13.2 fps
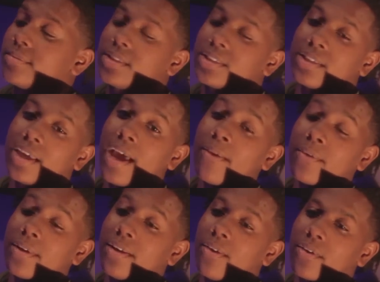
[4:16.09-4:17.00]
Shit, I
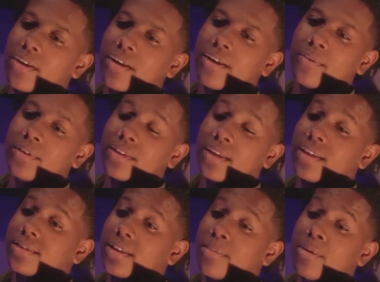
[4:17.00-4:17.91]
really don't care what
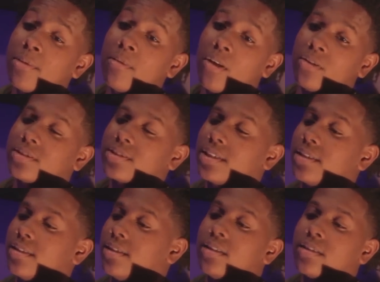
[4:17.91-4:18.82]
they say. People gonna
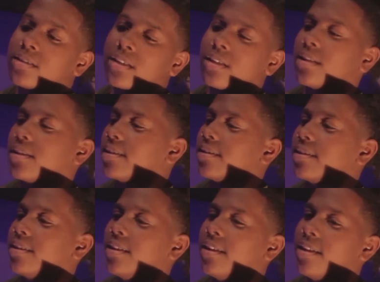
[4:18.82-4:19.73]
say anything.
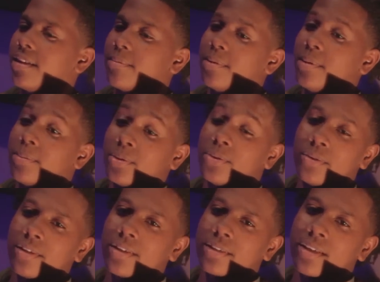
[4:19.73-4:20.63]
Mm. People do
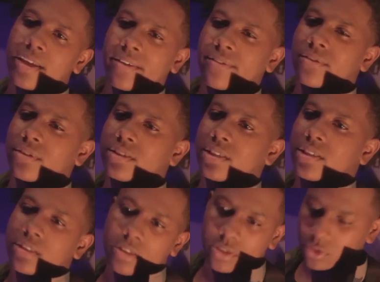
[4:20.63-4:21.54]
anything for
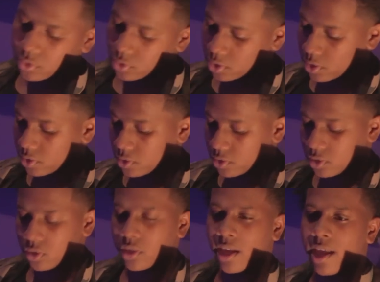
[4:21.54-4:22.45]
attention too, so
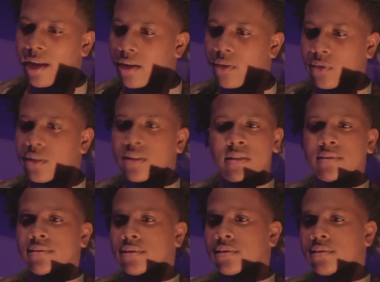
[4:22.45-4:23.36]
you gotta know that
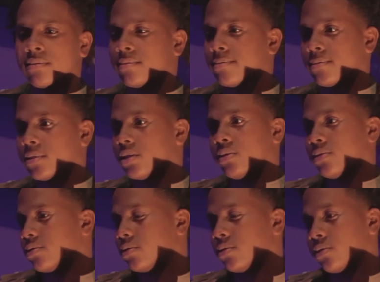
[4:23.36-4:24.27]

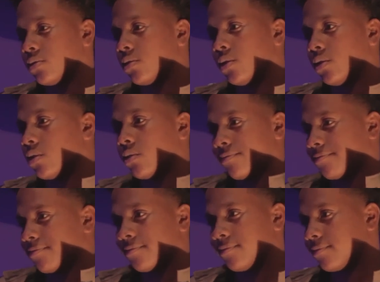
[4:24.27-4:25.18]
too.
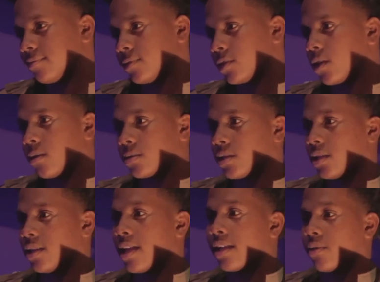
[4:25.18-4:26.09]
You know what I'm
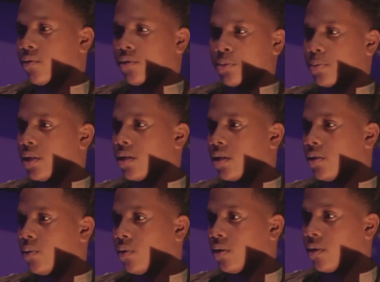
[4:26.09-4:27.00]
saying? Not to respond
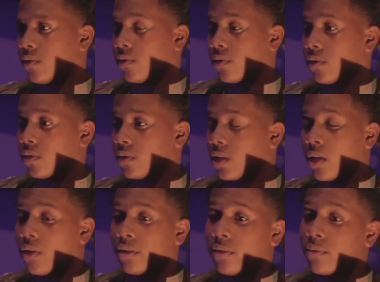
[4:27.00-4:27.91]
or whatever. I
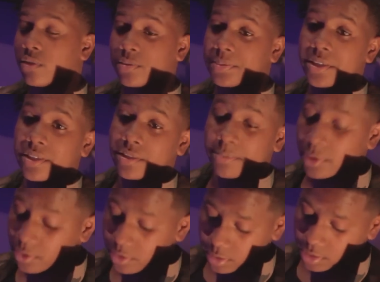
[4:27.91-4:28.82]
don't even respond to
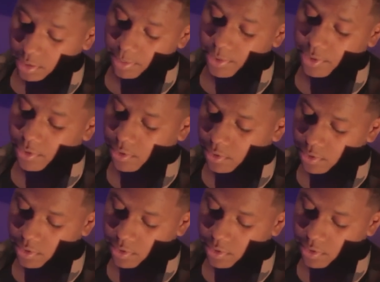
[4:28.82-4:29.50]
bullshit, period.